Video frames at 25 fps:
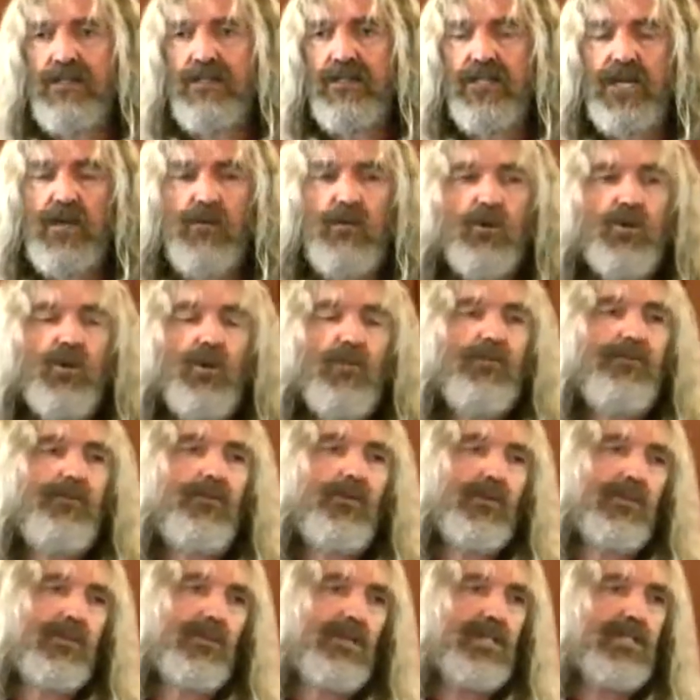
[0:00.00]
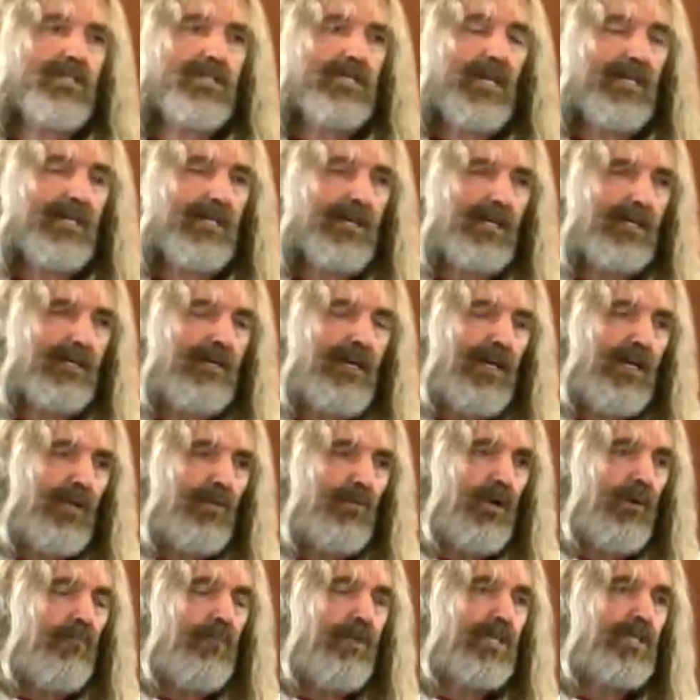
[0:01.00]
I would go further and say that
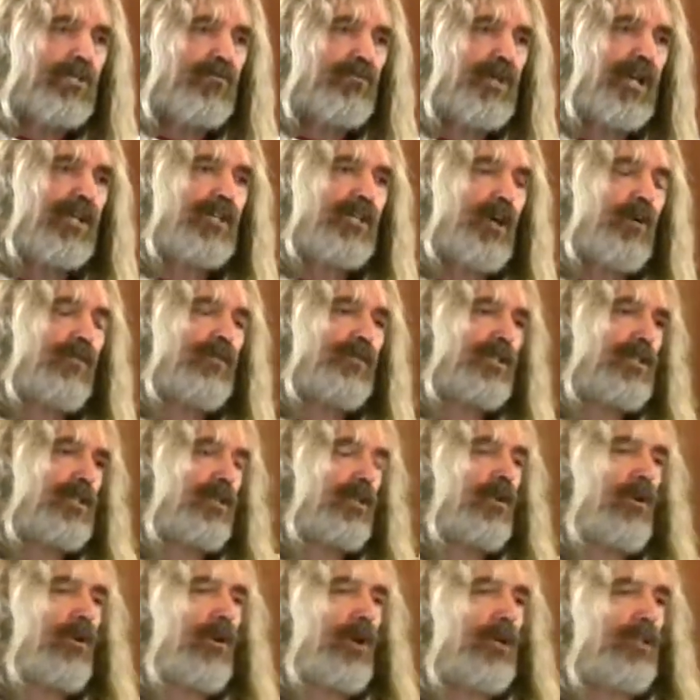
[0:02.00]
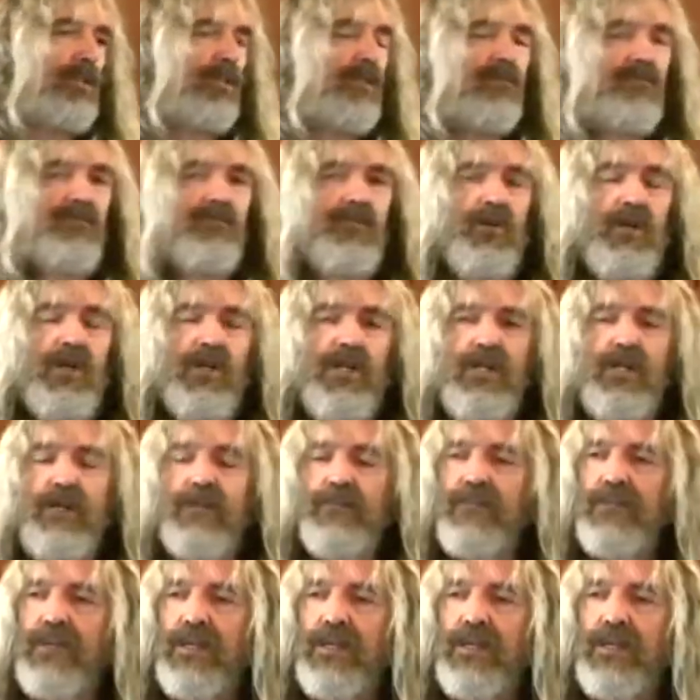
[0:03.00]
when we stretch out this accordion fully,